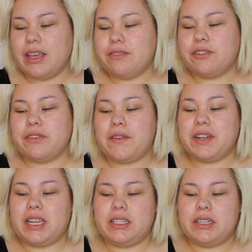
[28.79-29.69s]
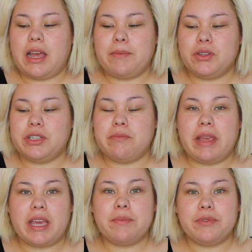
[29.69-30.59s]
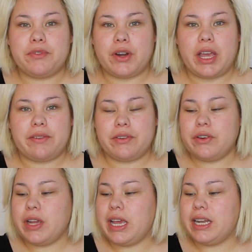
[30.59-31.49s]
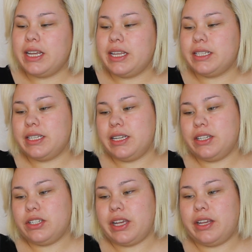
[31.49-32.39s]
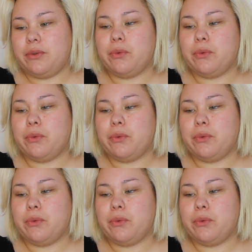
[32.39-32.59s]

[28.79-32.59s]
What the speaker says: For foundation, I'm using Makeup Forever and it's in shade